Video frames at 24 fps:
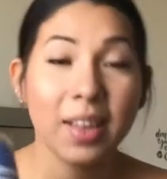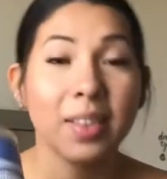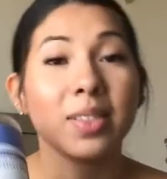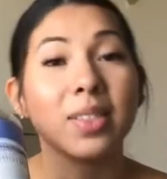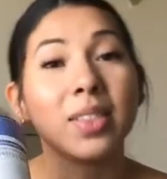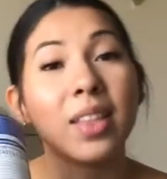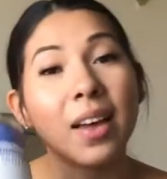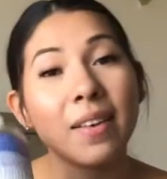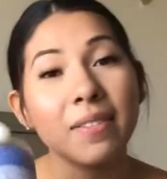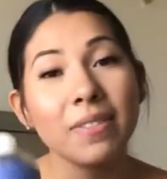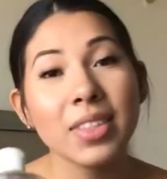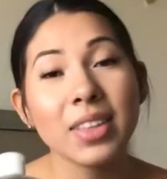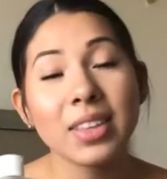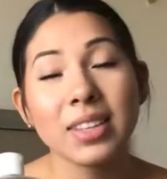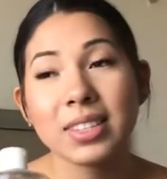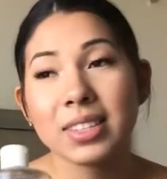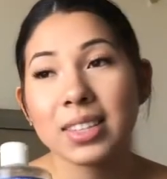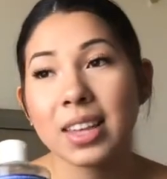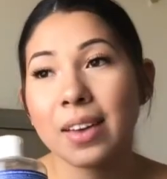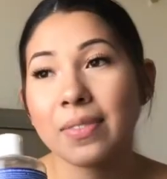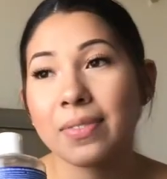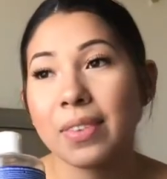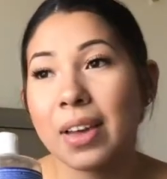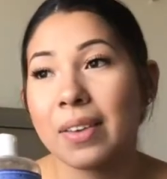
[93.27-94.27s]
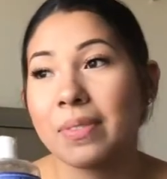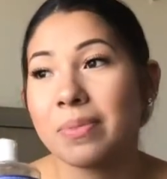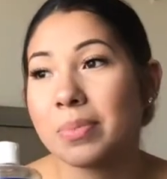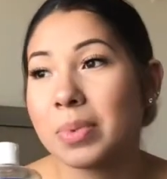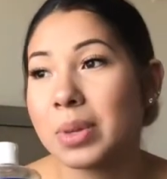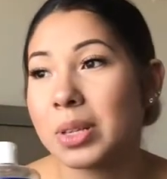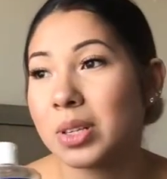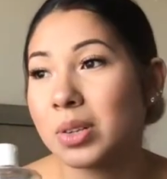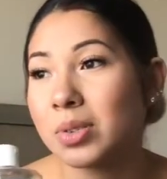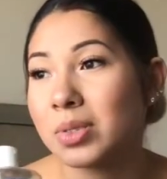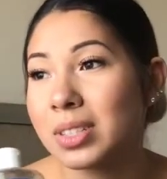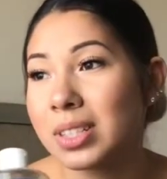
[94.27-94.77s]
Love this stuff. I've
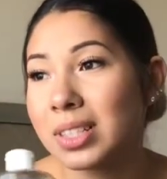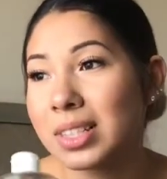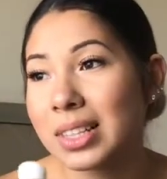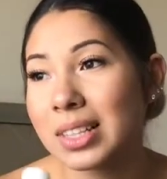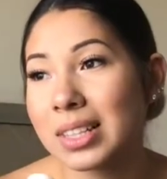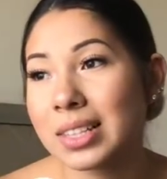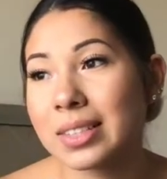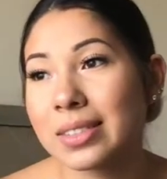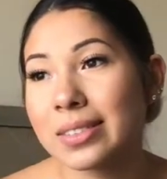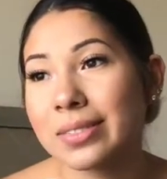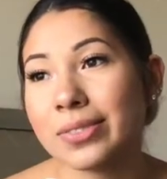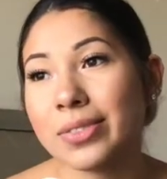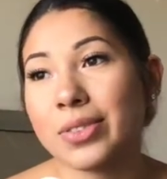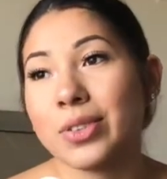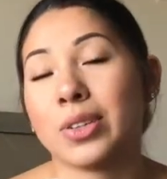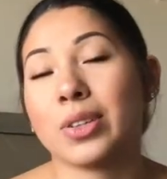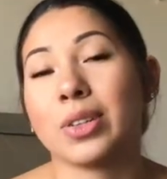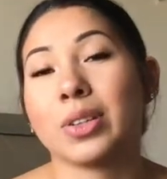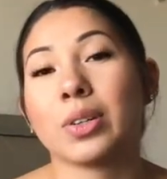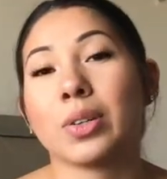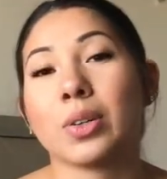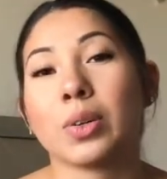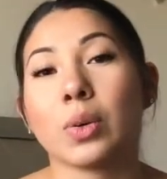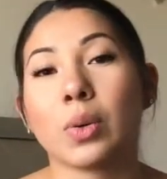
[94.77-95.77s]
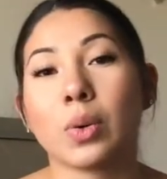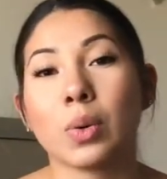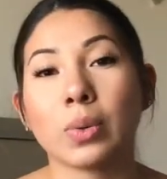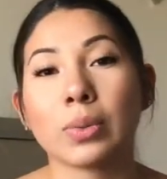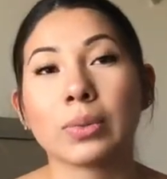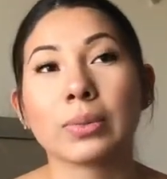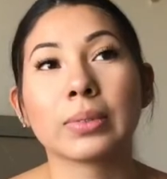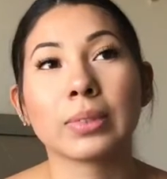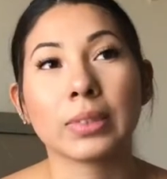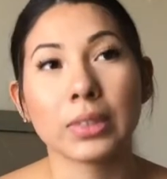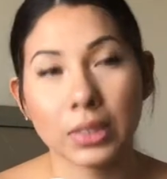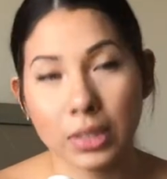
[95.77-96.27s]
been using this for,
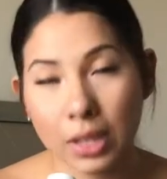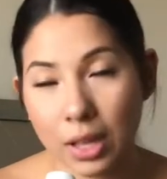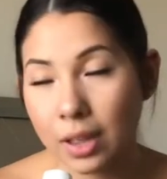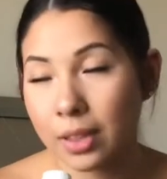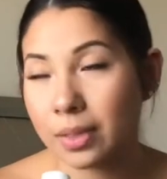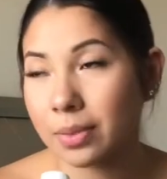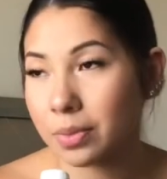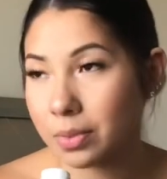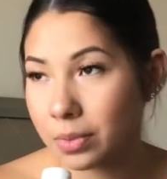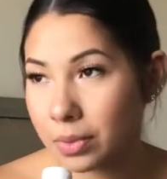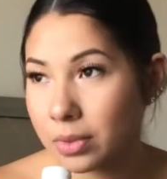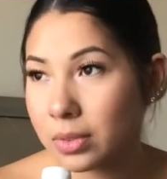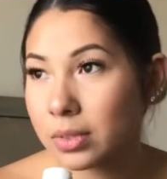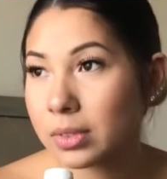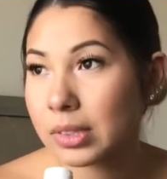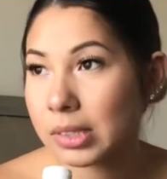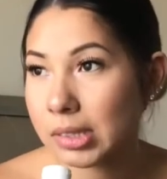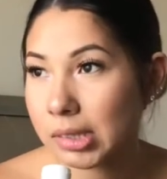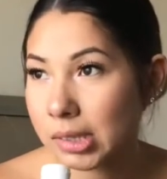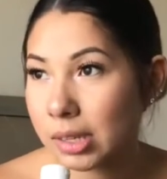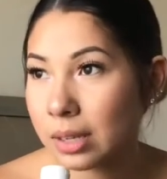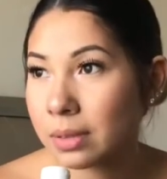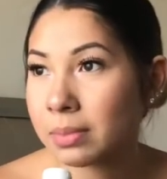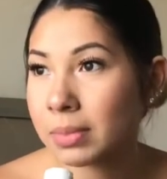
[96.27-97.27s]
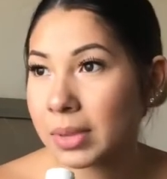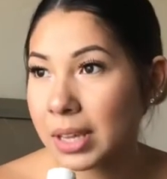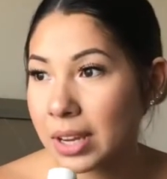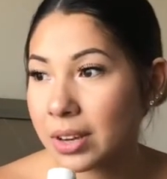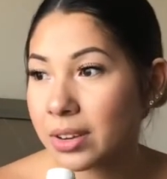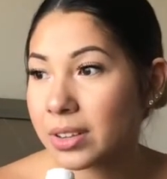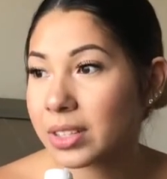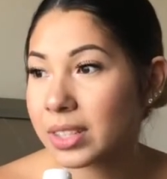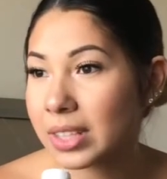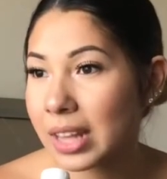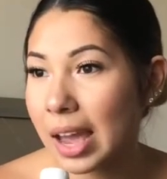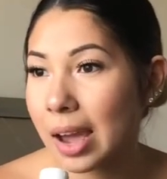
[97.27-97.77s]
well, some
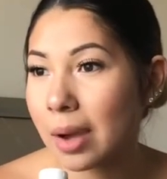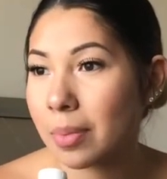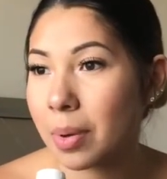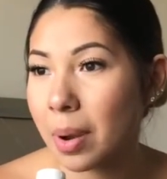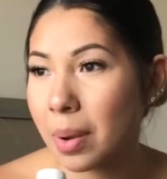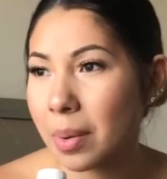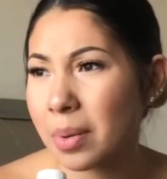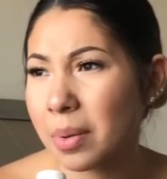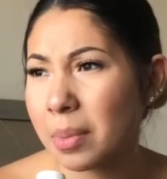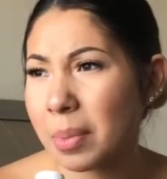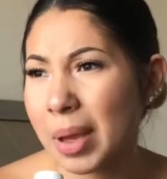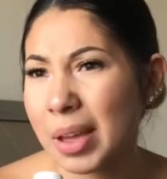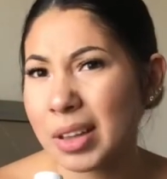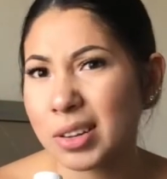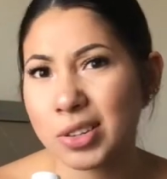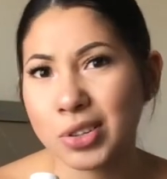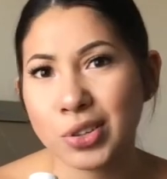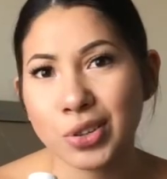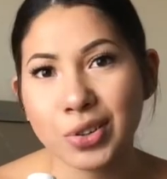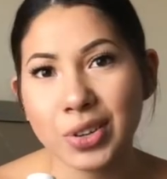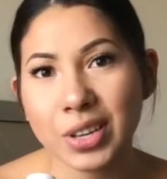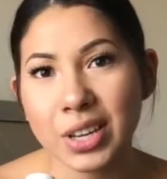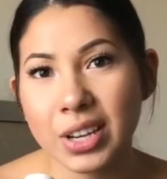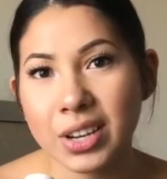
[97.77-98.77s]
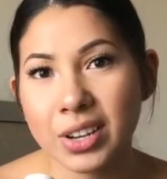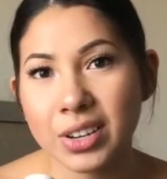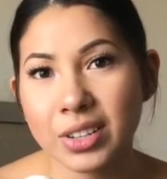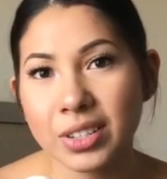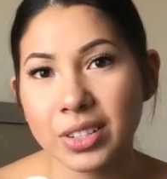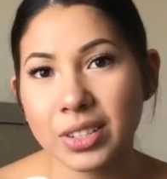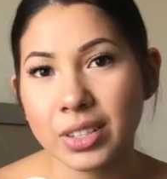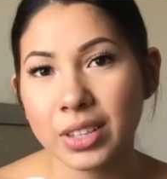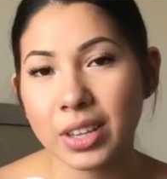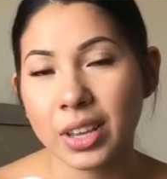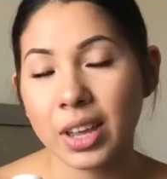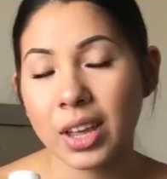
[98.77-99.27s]
years now, probably about 2
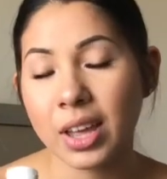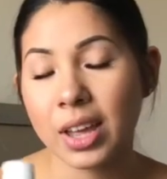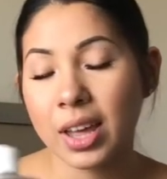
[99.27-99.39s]
years.